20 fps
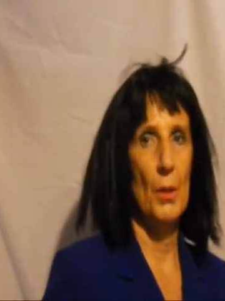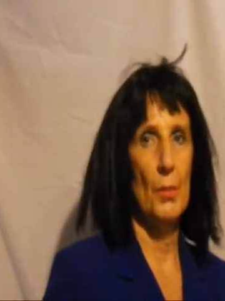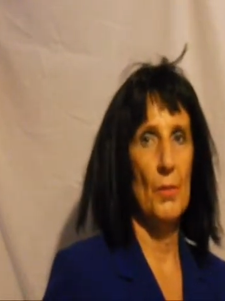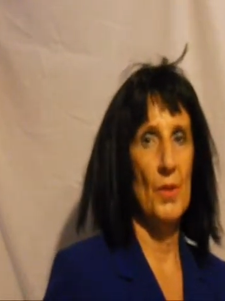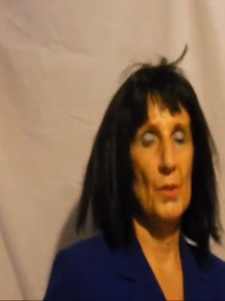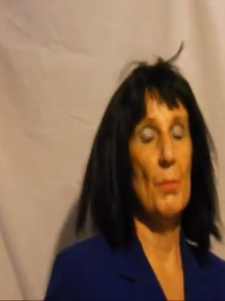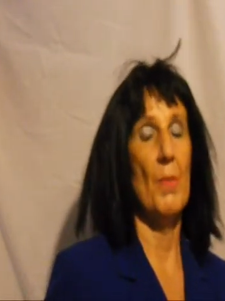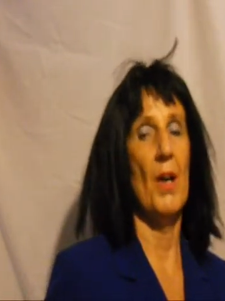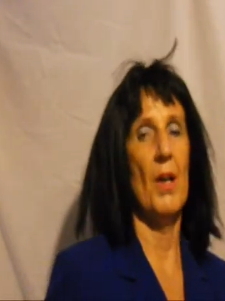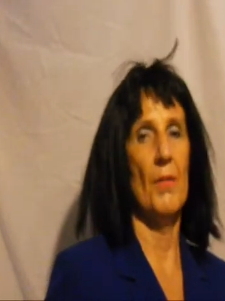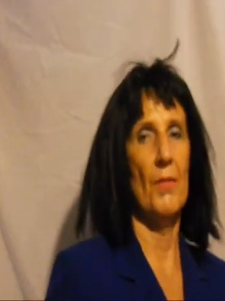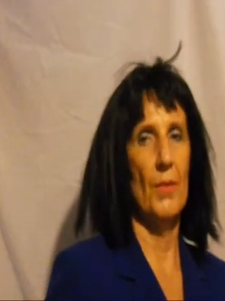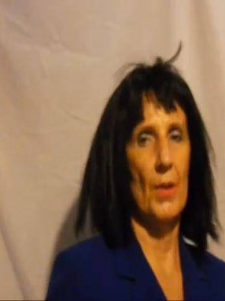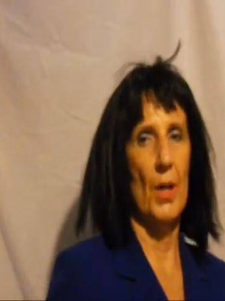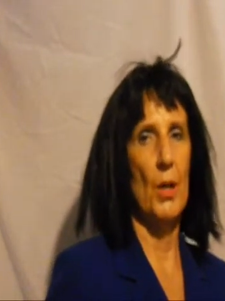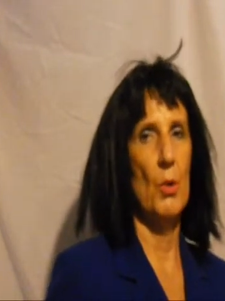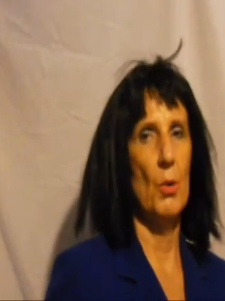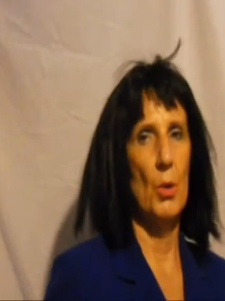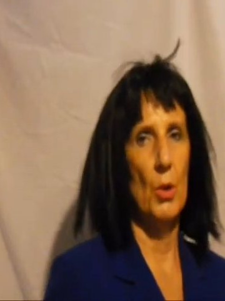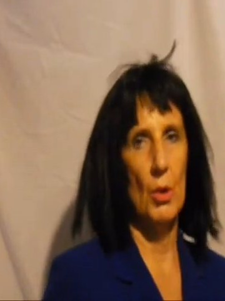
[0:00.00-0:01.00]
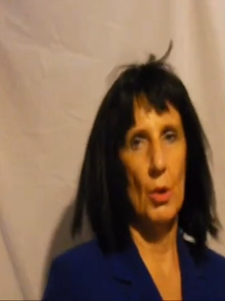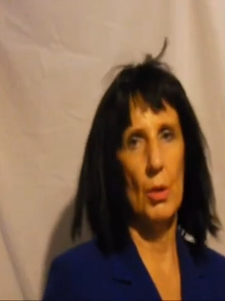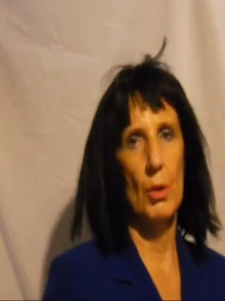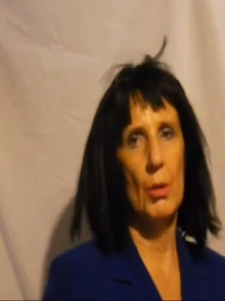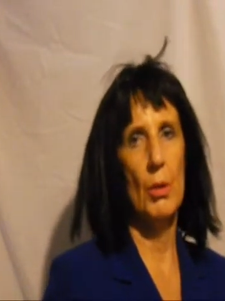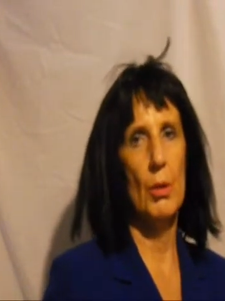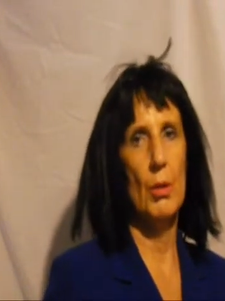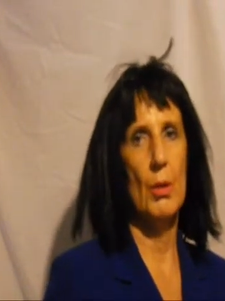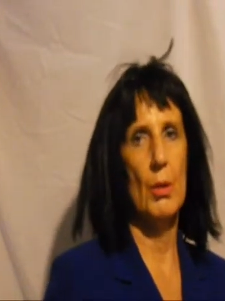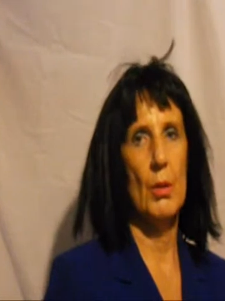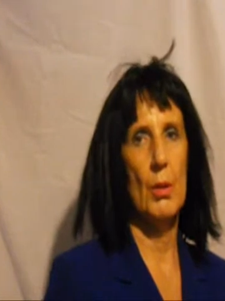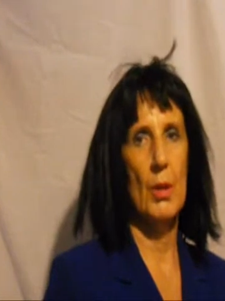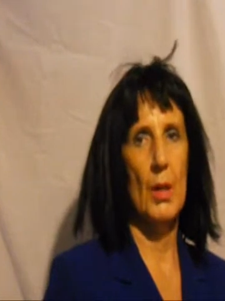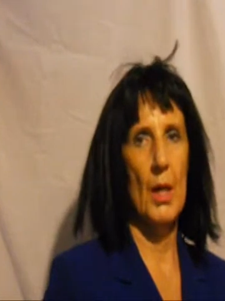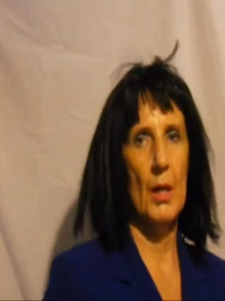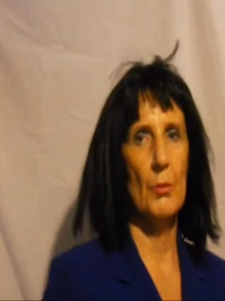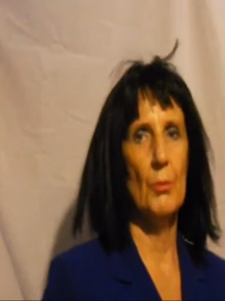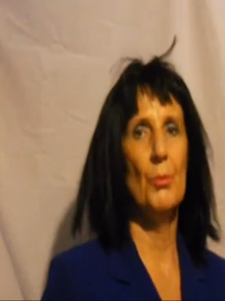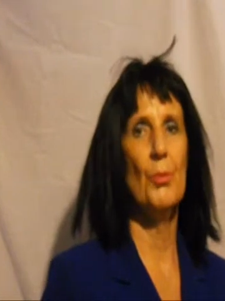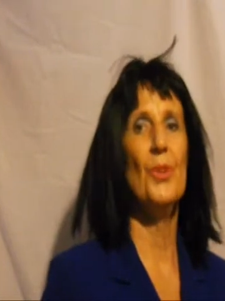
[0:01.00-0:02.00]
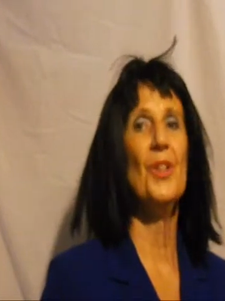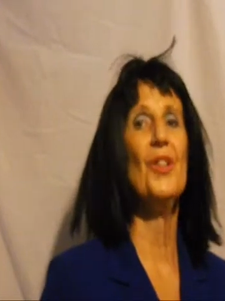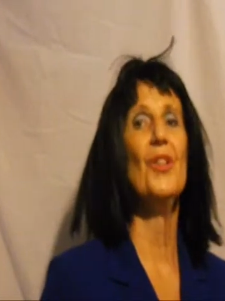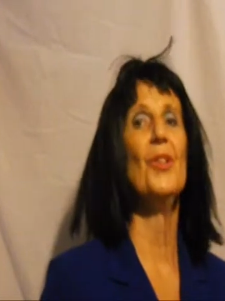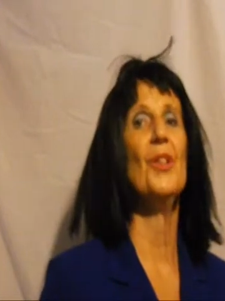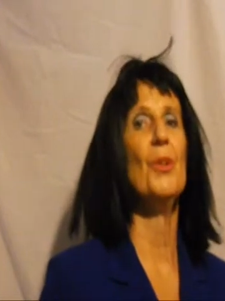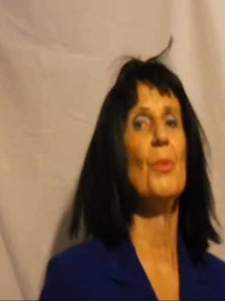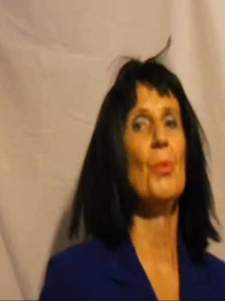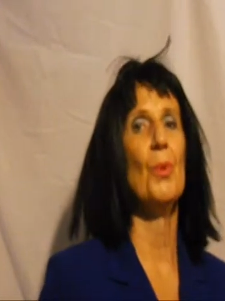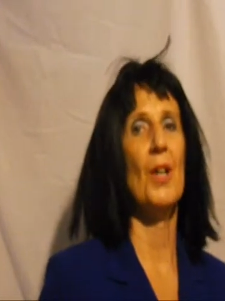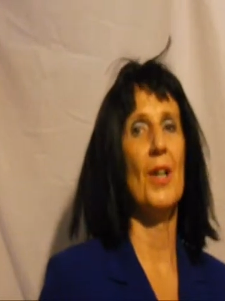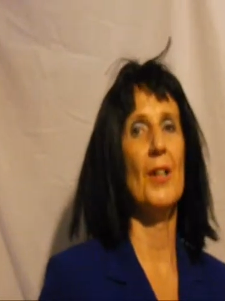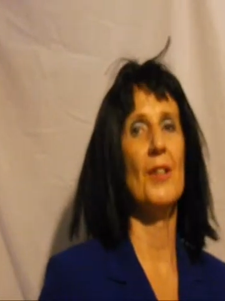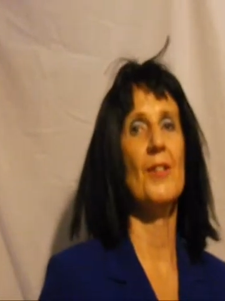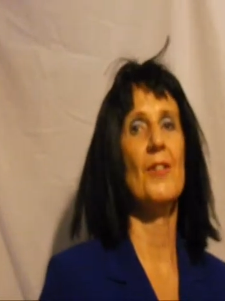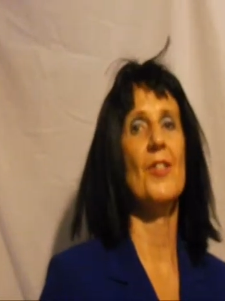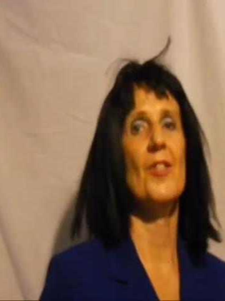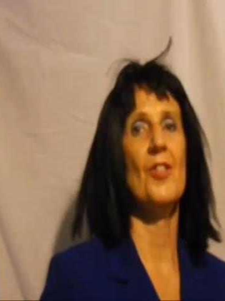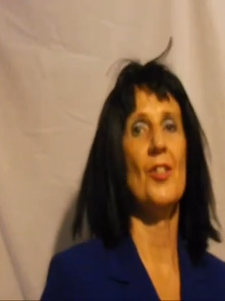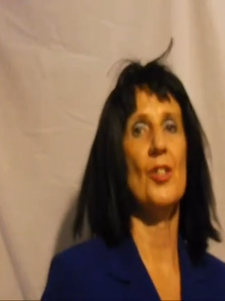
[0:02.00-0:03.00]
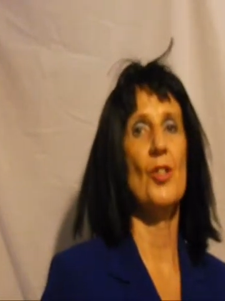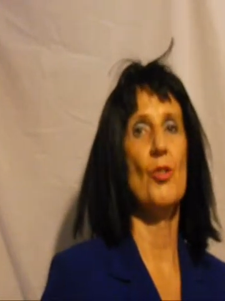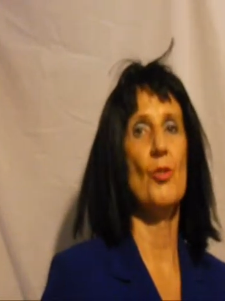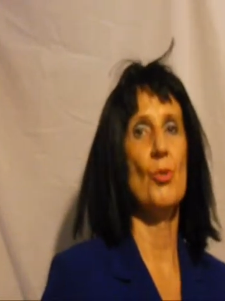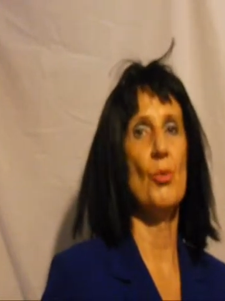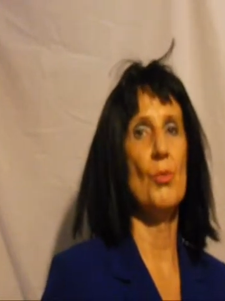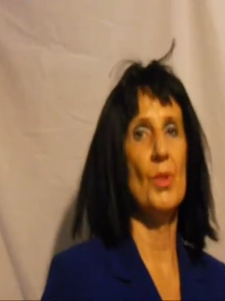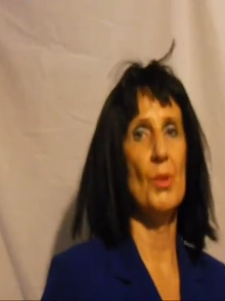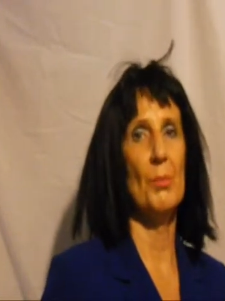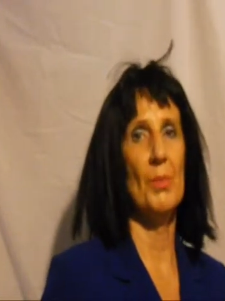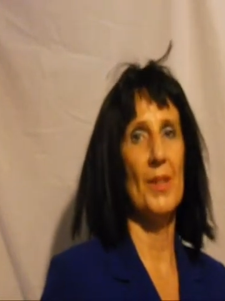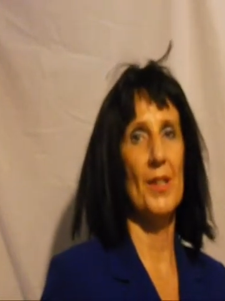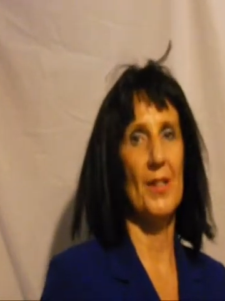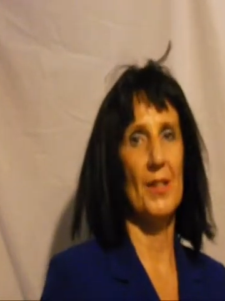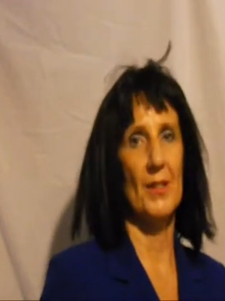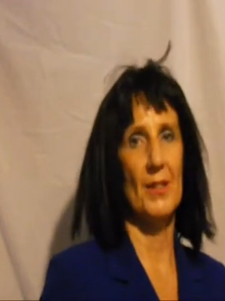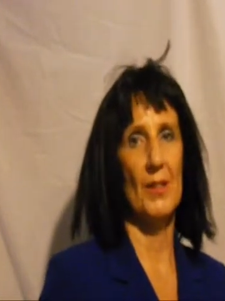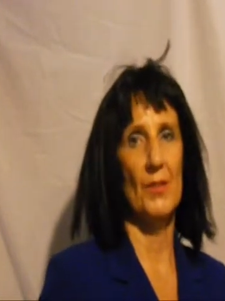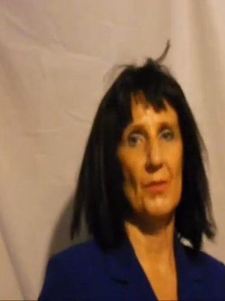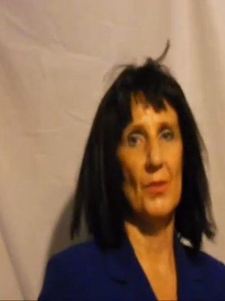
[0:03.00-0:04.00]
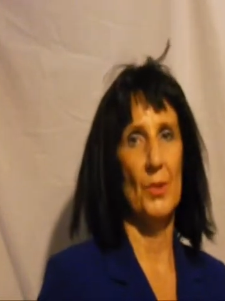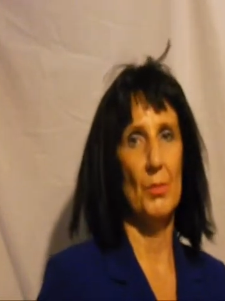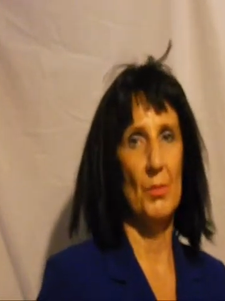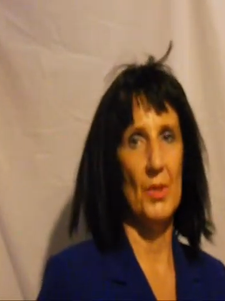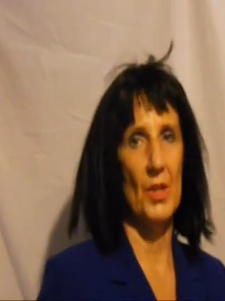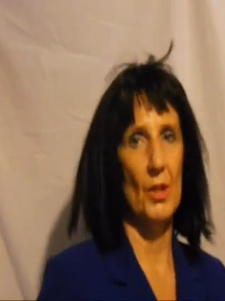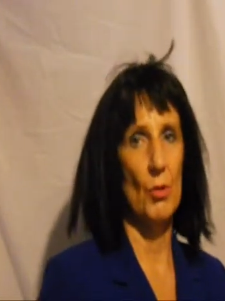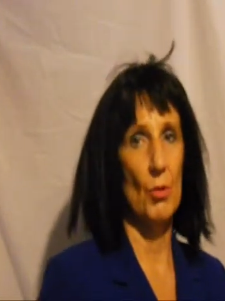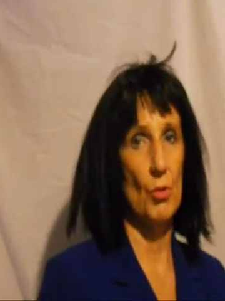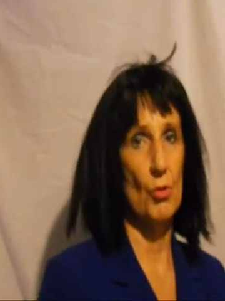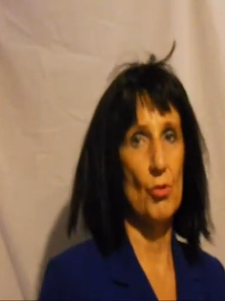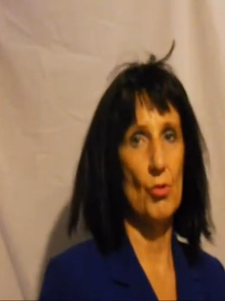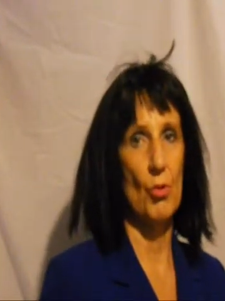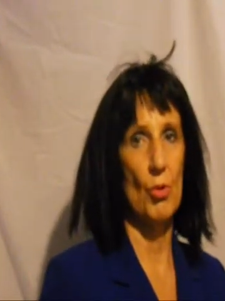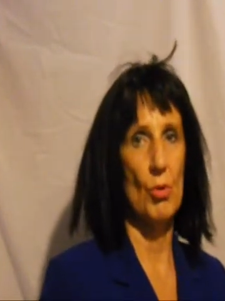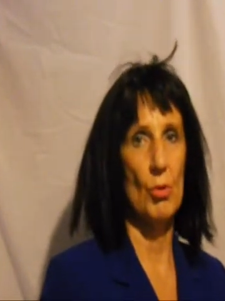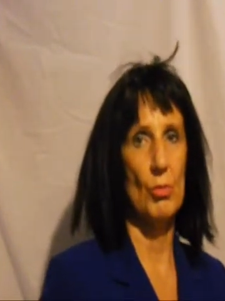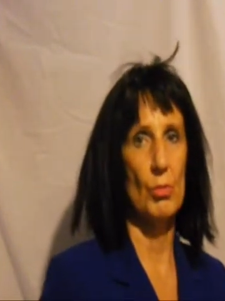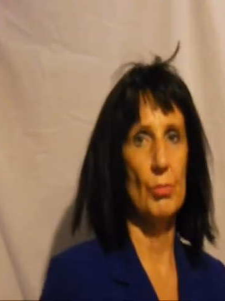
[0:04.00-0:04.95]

with my flower I really want this issue will be handled with me also.